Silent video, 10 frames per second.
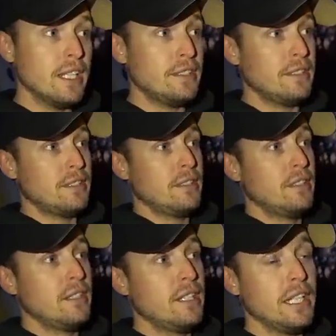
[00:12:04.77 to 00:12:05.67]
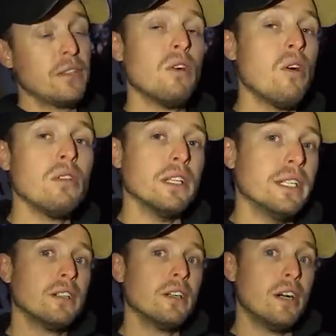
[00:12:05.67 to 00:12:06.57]
this thing
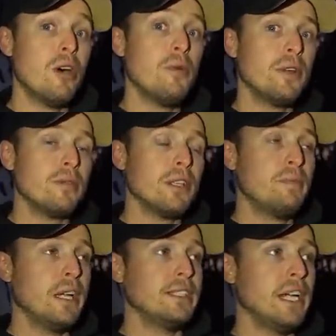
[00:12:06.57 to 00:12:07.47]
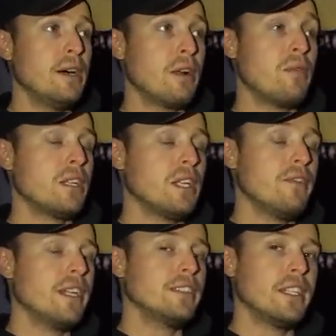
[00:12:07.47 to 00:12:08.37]
rolling. So I'm hoping it really pans out, but I wanted to
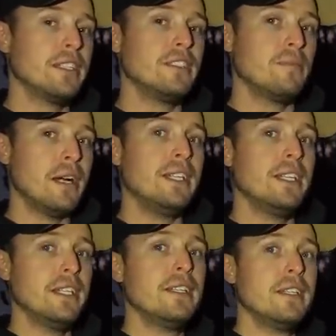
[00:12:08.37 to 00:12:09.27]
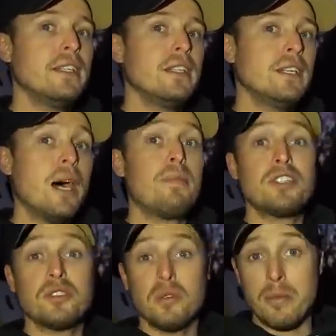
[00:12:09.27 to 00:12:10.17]
give you guys a heads up. I did. I
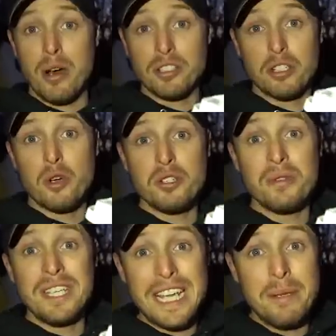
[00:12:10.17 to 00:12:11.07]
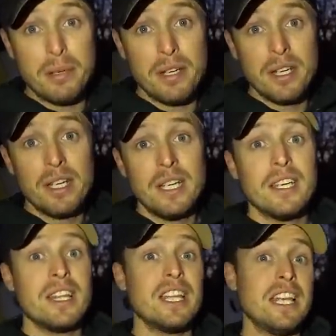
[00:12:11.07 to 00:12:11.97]
purchased one. I'm also going to keep
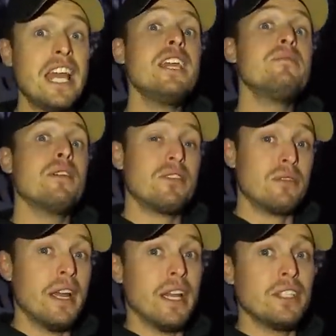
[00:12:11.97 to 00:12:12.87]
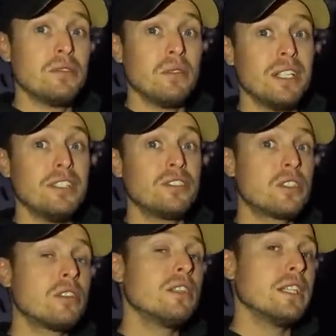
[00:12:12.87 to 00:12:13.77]
the name of the ranch, what it is
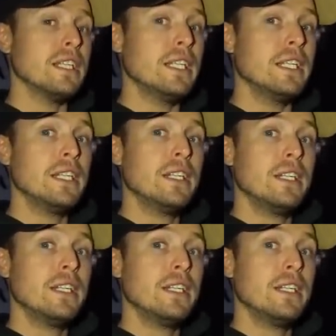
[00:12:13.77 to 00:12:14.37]
currently,